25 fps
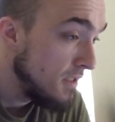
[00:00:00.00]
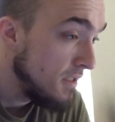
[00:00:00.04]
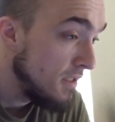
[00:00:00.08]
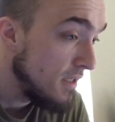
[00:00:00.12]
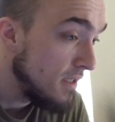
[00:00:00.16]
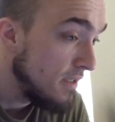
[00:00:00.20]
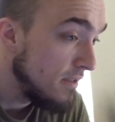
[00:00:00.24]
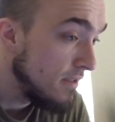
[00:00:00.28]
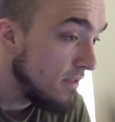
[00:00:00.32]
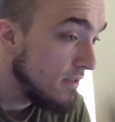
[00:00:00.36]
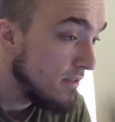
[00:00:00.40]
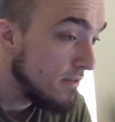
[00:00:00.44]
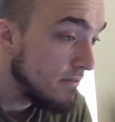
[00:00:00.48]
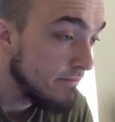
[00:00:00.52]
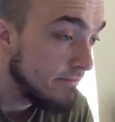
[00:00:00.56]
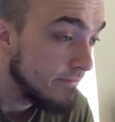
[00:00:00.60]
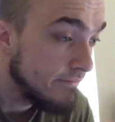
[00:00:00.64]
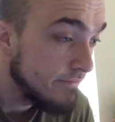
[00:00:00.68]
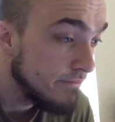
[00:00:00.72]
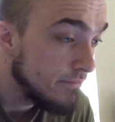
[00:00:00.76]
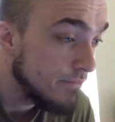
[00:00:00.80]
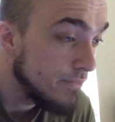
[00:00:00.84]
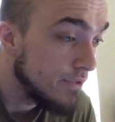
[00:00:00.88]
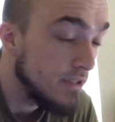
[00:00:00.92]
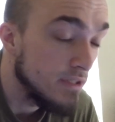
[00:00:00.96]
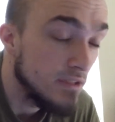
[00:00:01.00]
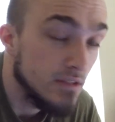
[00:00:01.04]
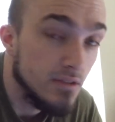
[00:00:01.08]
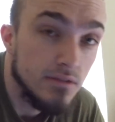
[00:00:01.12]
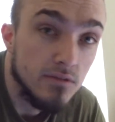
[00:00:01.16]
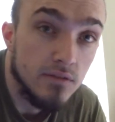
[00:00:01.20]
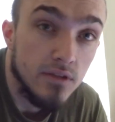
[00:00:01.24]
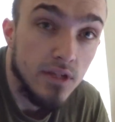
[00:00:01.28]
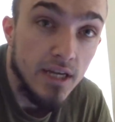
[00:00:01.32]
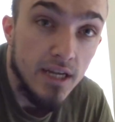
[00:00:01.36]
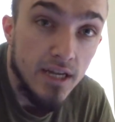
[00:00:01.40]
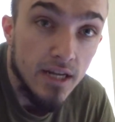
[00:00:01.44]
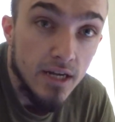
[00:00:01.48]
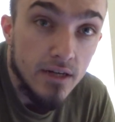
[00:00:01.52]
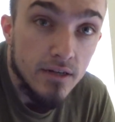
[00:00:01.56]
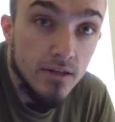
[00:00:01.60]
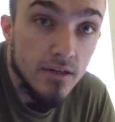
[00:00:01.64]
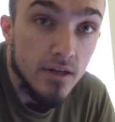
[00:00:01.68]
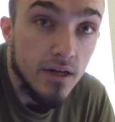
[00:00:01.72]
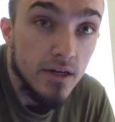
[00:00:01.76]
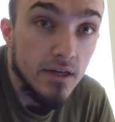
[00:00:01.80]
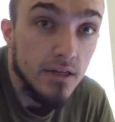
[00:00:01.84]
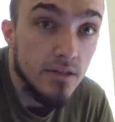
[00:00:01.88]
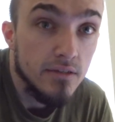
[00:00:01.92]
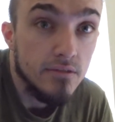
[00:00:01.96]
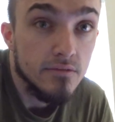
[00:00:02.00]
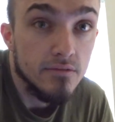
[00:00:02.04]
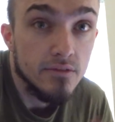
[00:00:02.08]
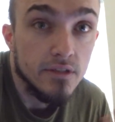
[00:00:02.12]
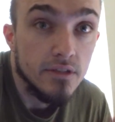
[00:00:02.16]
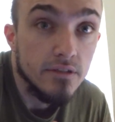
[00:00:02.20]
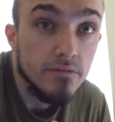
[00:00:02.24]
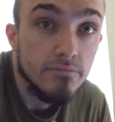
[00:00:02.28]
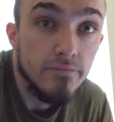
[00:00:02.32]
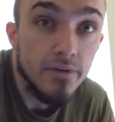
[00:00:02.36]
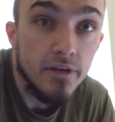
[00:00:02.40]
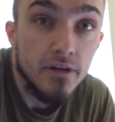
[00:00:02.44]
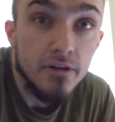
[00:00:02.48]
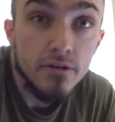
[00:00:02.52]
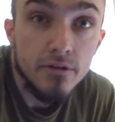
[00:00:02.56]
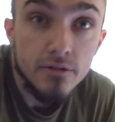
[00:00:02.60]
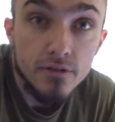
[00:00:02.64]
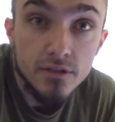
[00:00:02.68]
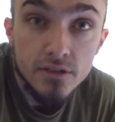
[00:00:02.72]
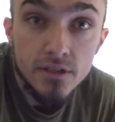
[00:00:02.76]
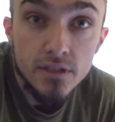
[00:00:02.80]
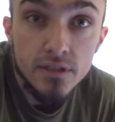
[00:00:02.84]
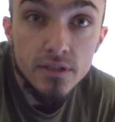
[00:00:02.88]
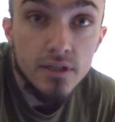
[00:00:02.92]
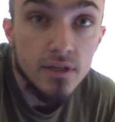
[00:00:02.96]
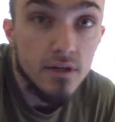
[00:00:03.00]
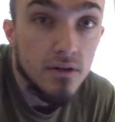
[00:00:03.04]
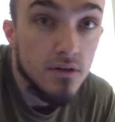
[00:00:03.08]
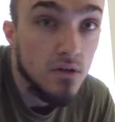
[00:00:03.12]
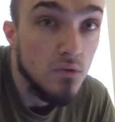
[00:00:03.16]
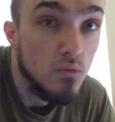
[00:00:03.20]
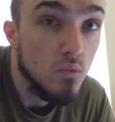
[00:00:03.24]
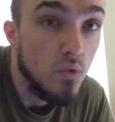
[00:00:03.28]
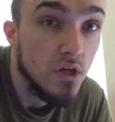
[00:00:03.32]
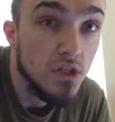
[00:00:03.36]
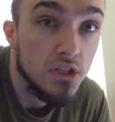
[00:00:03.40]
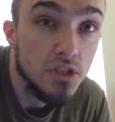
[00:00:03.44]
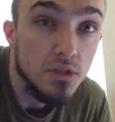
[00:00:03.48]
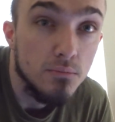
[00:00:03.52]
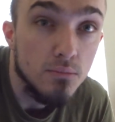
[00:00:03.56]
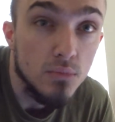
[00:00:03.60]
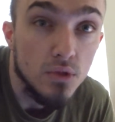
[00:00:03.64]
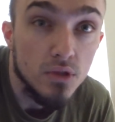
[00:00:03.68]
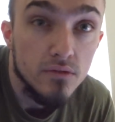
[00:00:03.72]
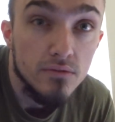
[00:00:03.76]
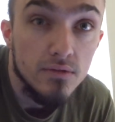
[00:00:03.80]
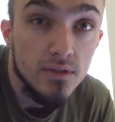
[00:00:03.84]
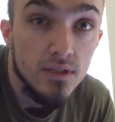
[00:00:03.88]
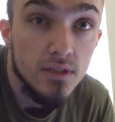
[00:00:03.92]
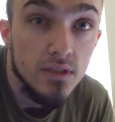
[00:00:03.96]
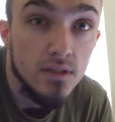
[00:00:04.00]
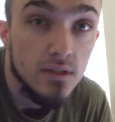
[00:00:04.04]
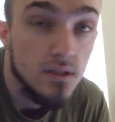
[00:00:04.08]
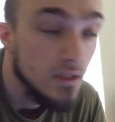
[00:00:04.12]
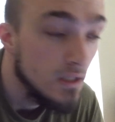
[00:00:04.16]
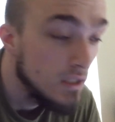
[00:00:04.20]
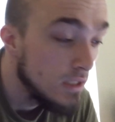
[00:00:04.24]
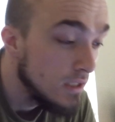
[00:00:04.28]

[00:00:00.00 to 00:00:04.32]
and then when it's late at night, like, I don't know, sit down and watch a movie.